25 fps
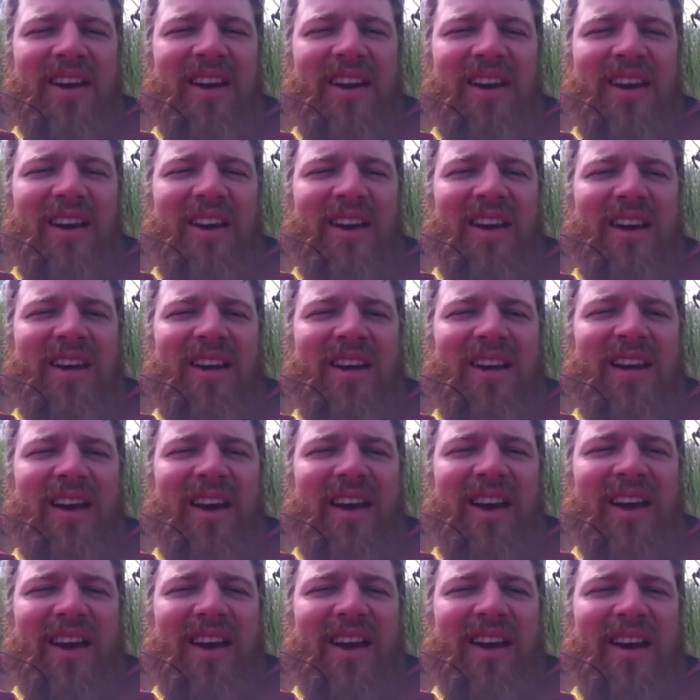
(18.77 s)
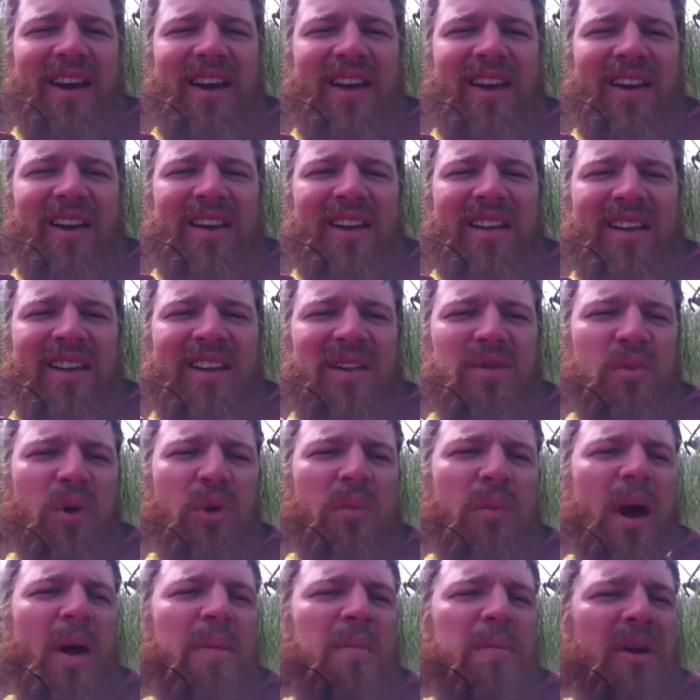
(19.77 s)
And this
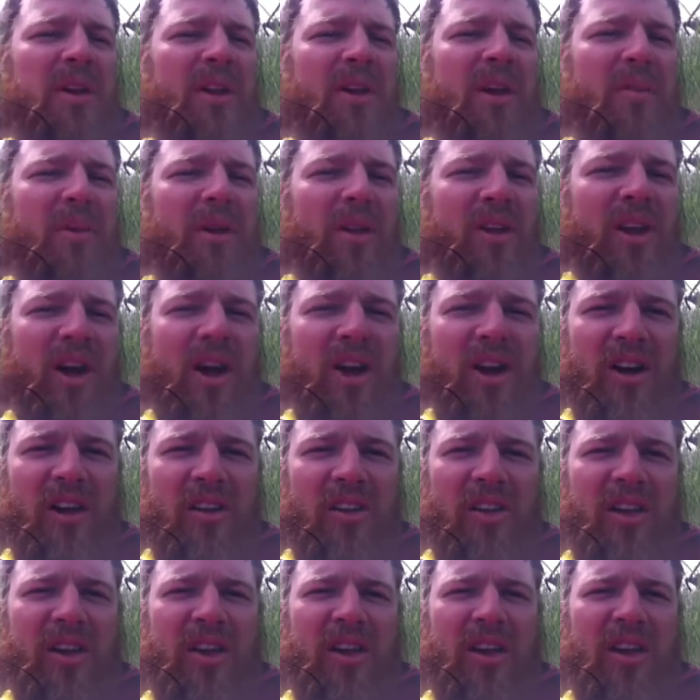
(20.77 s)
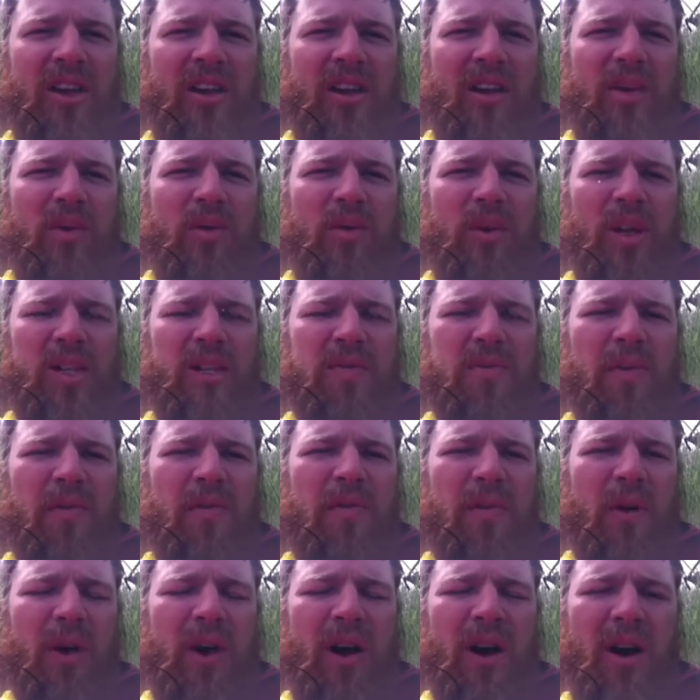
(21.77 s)
one might be a little bit longer than the ones
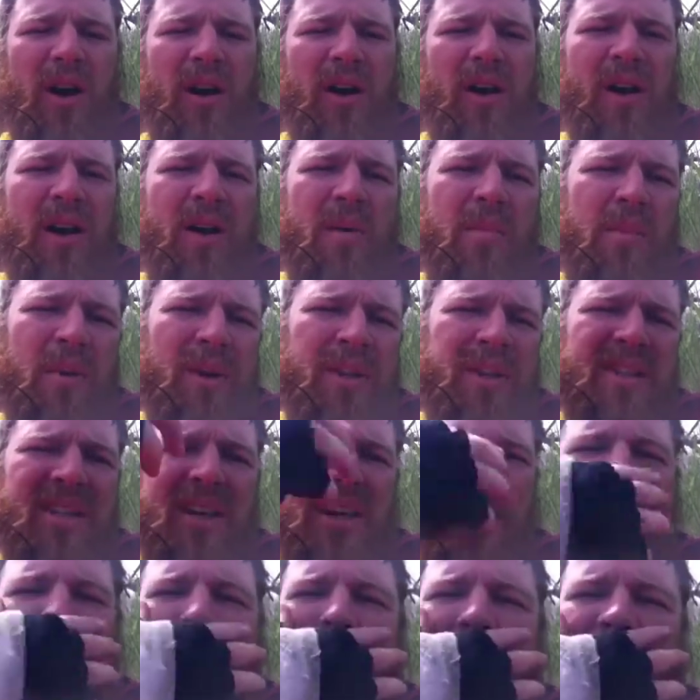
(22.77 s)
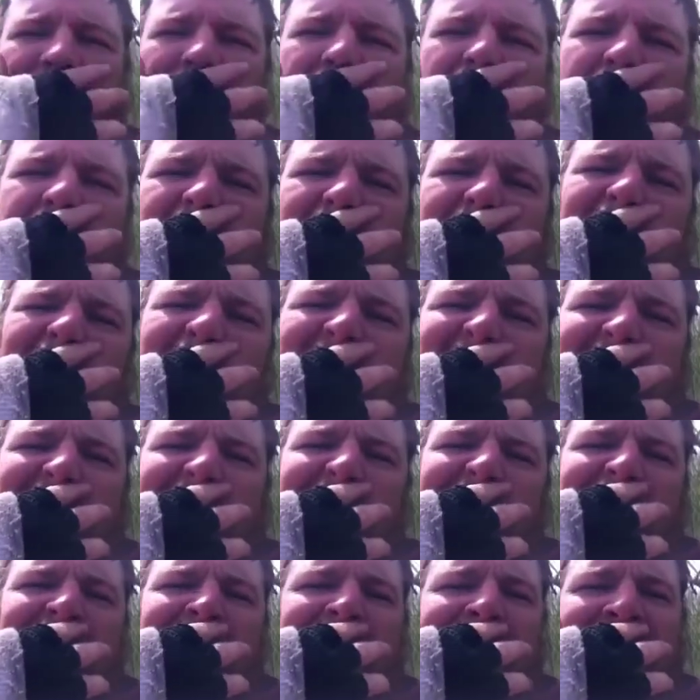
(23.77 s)
before, but I believe it's worth
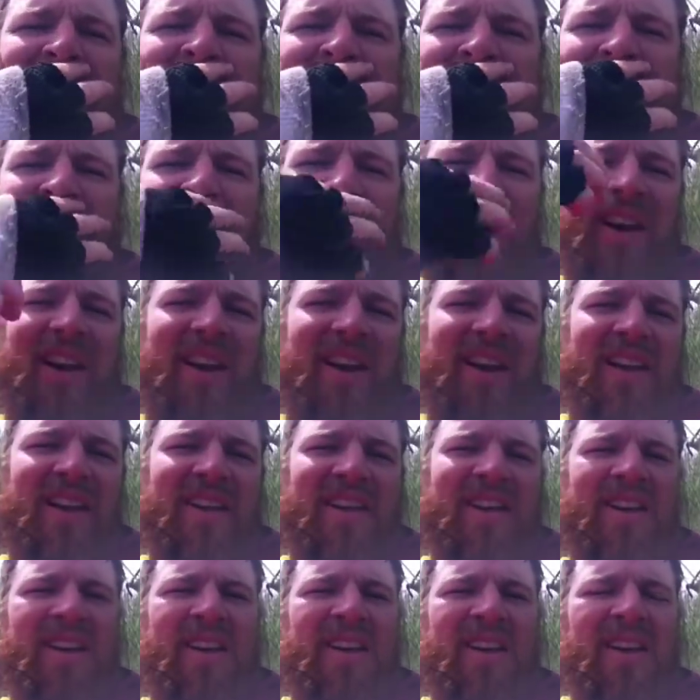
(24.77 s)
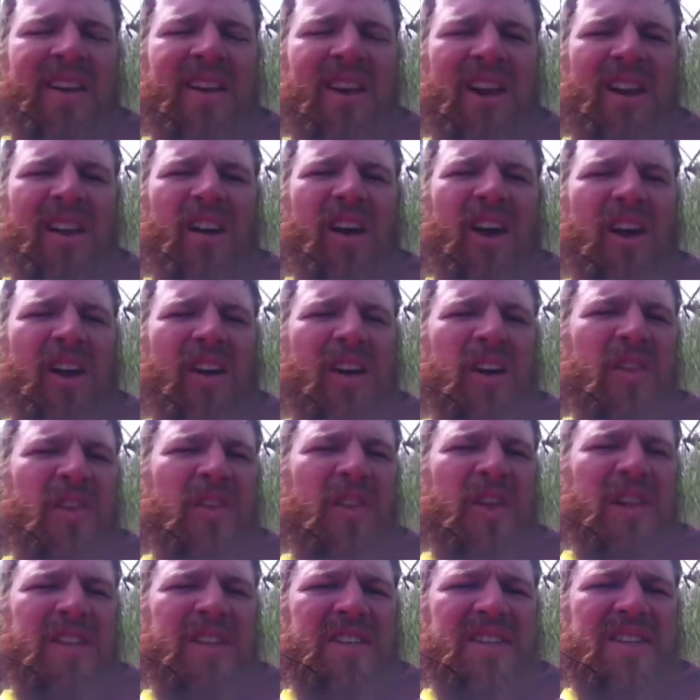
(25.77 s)
it. I have a lot of
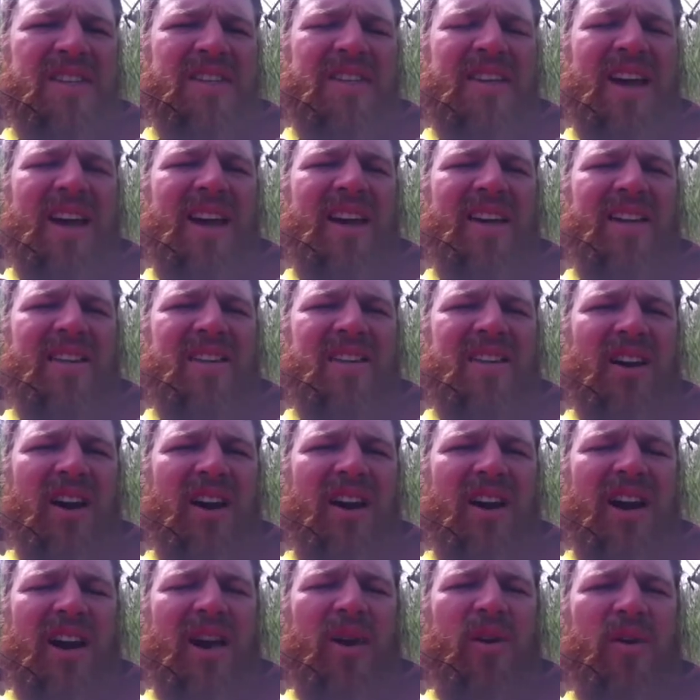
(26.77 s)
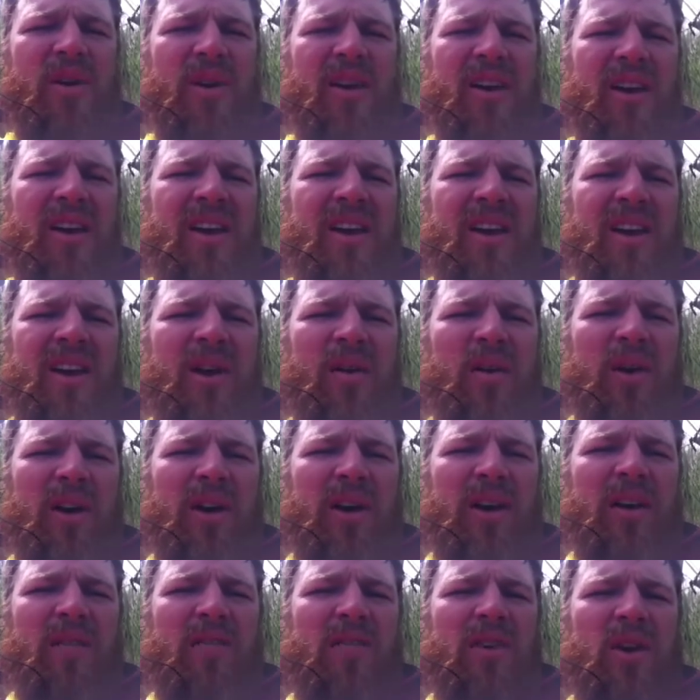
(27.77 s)
good things to say, and to start out, I want
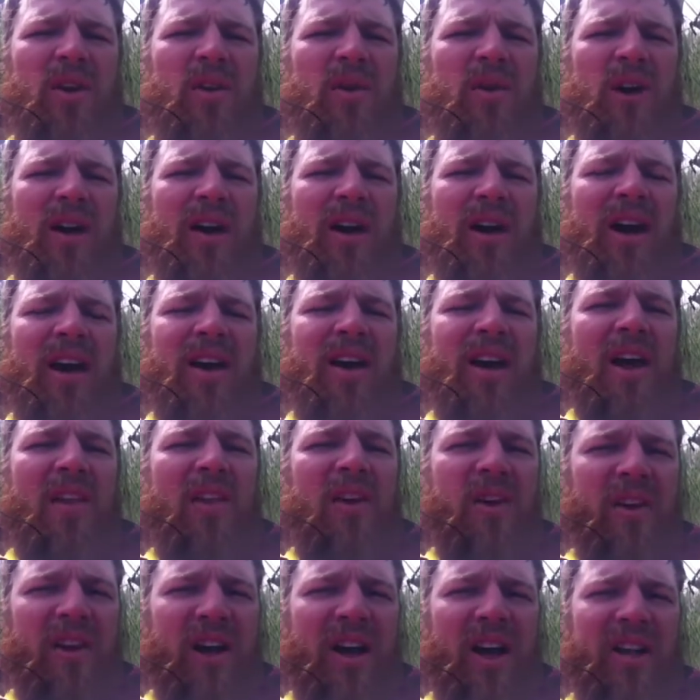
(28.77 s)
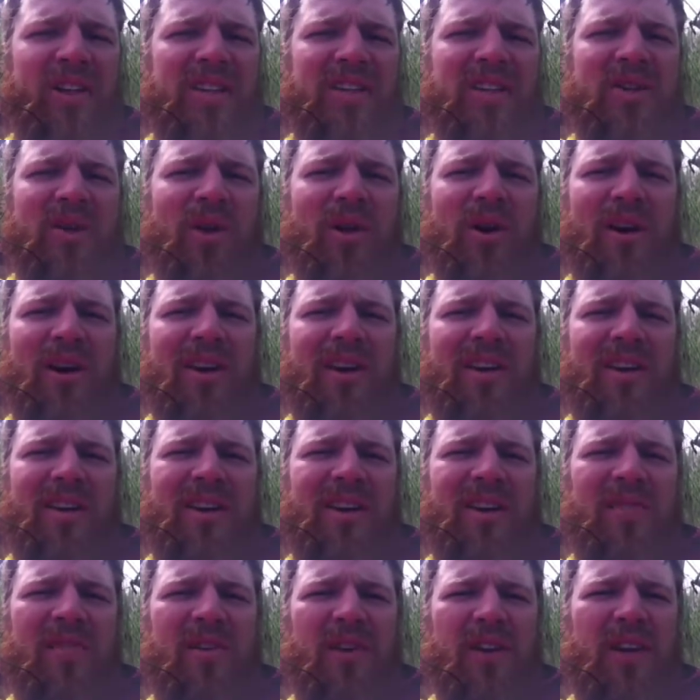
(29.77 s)
to give you another God story.
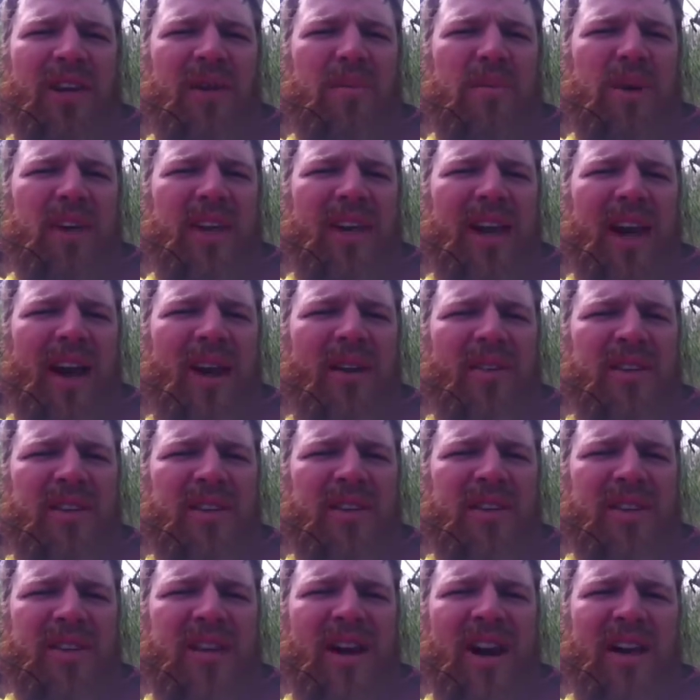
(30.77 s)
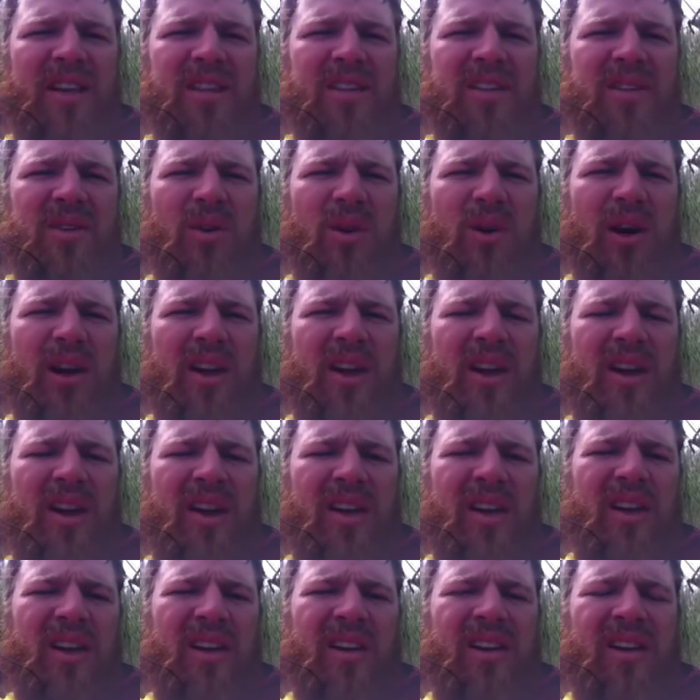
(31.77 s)
And if you're keeping count, this is God story
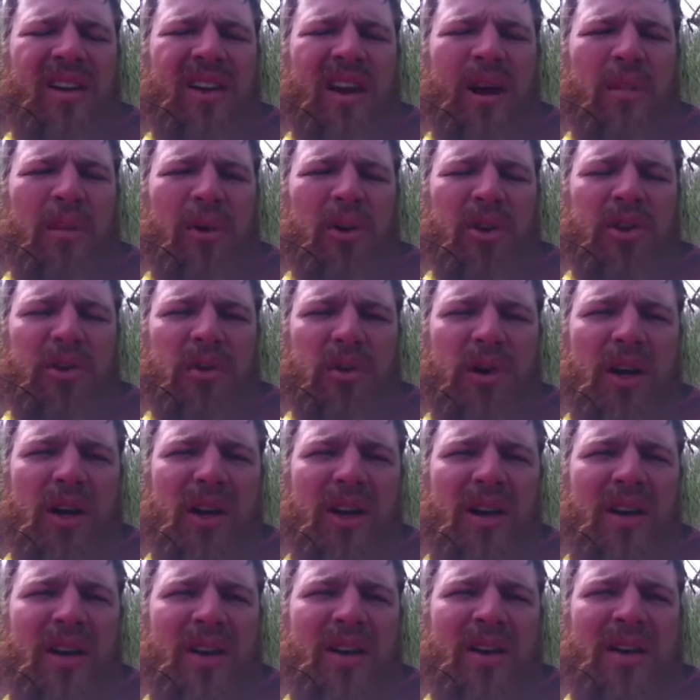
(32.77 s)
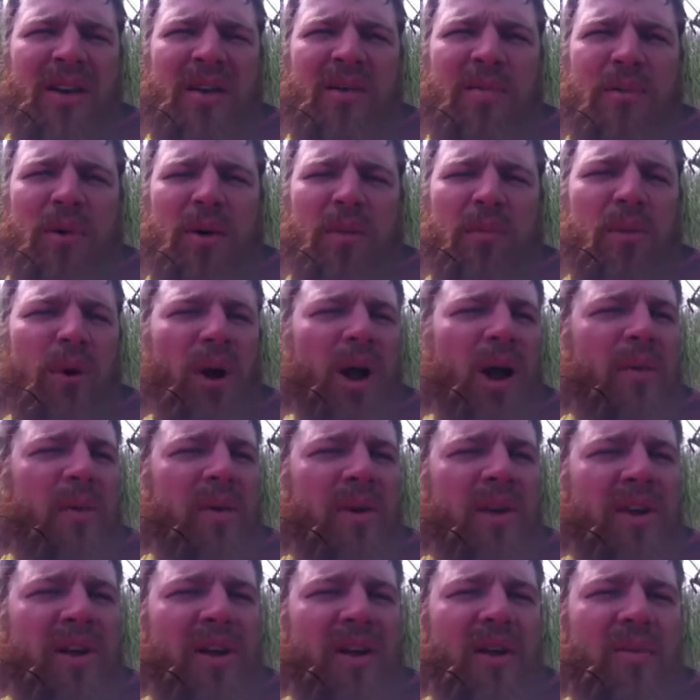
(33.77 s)
number 3, but
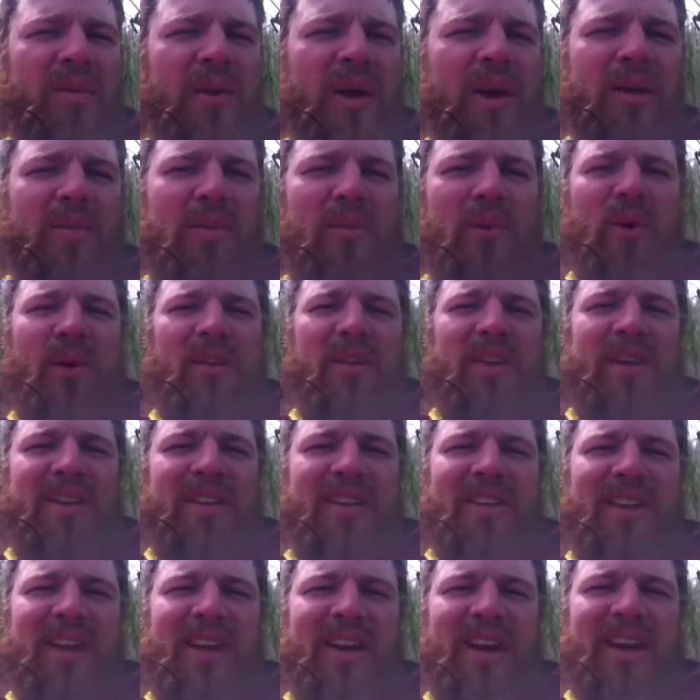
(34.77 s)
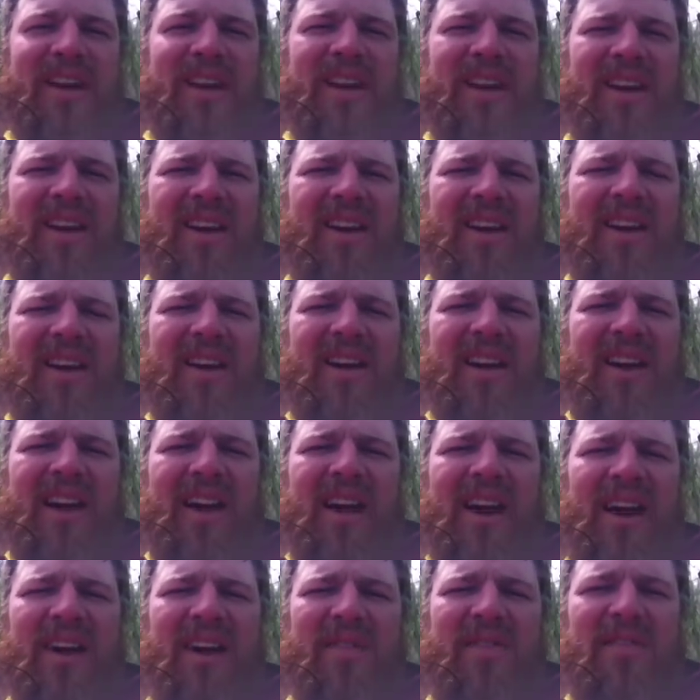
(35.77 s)
probably there are many more that
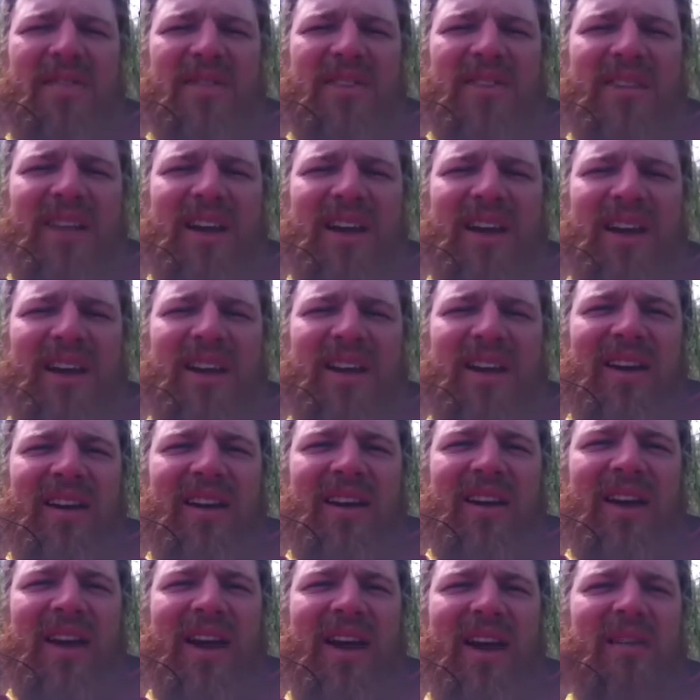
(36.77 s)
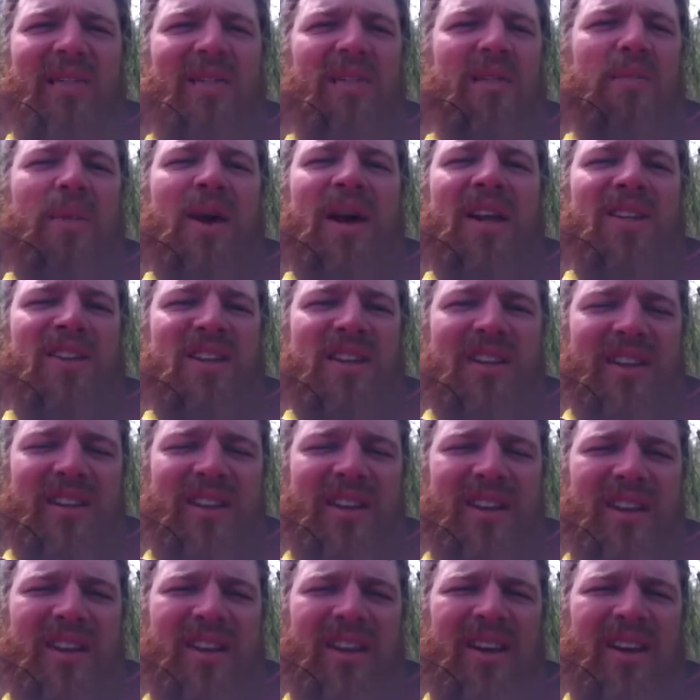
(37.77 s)
I haven't mentioned.